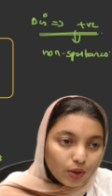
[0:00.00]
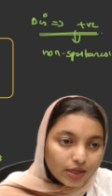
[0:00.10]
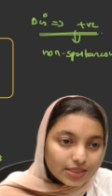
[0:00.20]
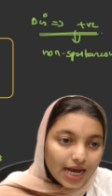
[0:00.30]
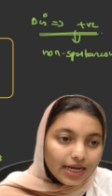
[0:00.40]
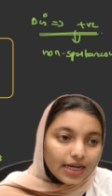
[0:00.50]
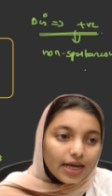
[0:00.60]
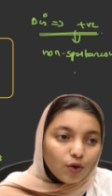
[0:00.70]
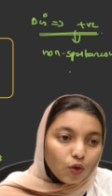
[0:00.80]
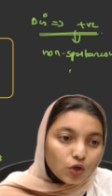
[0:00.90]
What is that?
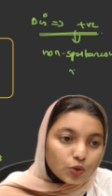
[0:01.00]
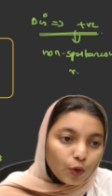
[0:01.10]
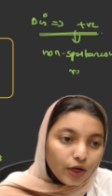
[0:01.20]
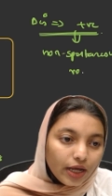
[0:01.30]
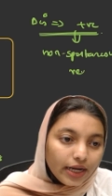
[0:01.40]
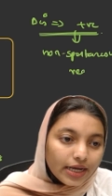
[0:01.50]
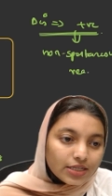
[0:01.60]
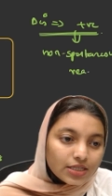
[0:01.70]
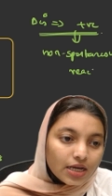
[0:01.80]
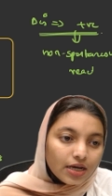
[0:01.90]
A
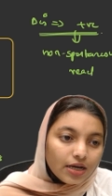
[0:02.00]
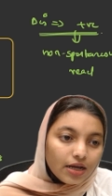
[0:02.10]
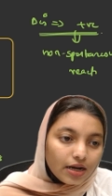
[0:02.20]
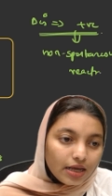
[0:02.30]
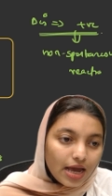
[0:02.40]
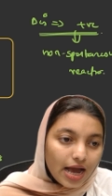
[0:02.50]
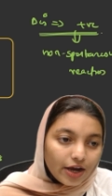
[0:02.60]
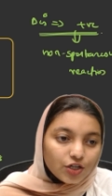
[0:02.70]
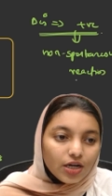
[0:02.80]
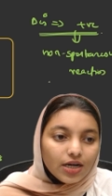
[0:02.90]
non-spontaneous
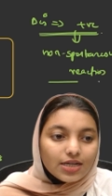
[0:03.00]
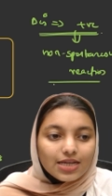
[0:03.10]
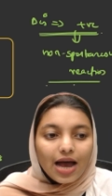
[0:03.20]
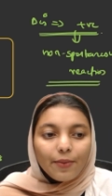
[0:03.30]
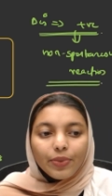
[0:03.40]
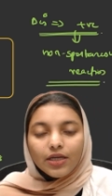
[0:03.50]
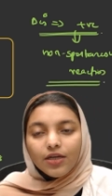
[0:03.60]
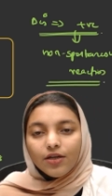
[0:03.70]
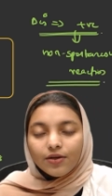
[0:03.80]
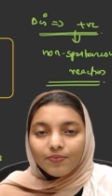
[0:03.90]
reaction is
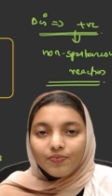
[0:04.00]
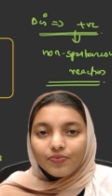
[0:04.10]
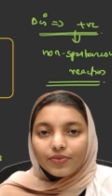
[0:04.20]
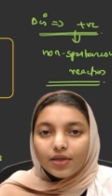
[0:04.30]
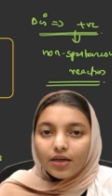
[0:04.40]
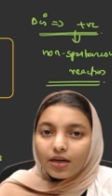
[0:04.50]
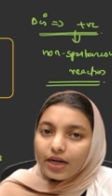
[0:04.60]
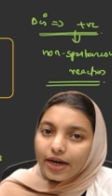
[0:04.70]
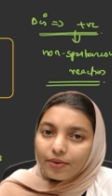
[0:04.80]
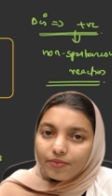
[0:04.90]
happening here.
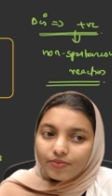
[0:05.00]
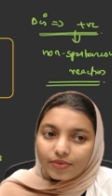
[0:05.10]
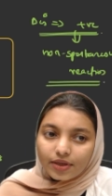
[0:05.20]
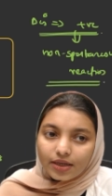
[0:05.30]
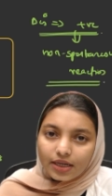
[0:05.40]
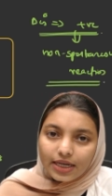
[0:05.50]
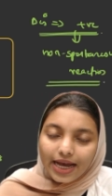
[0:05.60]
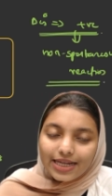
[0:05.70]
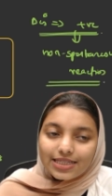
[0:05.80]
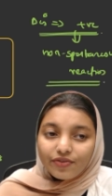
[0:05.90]
Clear?
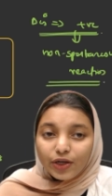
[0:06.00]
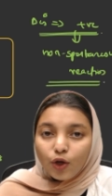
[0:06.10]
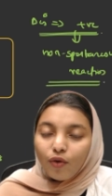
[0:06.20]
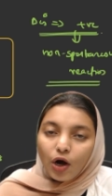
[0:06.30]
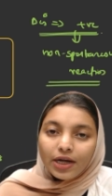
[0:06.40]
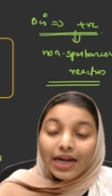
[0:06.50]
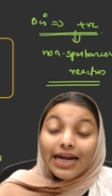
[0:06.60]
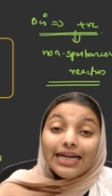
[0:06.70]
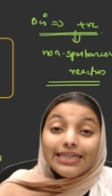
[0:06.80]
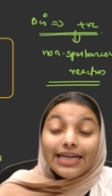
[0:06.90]
Yes, we know what?
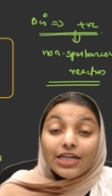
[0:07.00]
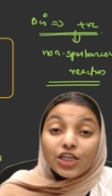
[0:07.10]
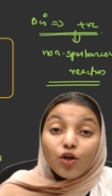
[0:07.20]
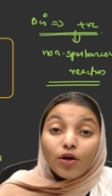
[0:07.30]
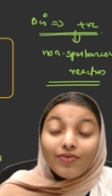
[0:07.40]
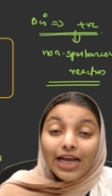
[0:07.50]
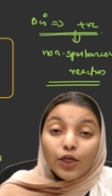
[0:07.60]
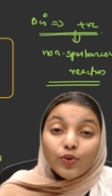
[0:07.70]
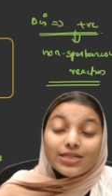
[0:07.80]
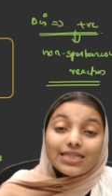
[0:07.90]
Delta G naught
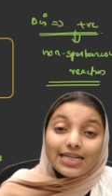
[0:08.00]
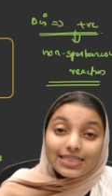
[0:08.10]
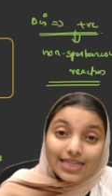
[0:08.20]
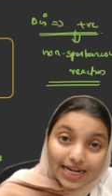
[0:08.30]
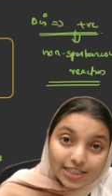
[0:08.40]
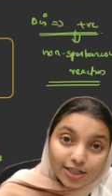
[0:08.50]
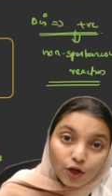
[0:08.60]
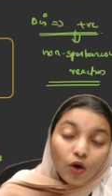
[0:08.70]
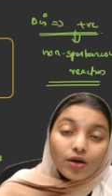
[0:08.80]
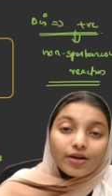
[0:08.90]
value is less than
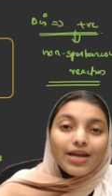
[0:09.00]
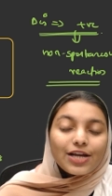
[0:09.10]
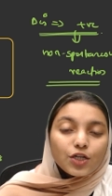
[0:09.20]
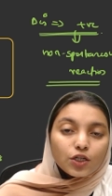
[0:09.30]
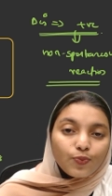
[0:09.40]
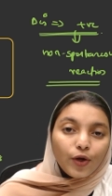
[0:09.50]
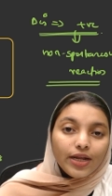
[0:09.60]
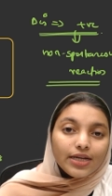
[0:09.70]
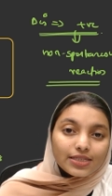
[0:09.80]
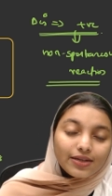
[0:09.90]
0, reaction
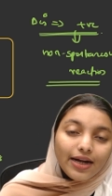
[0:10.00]
spontaneous.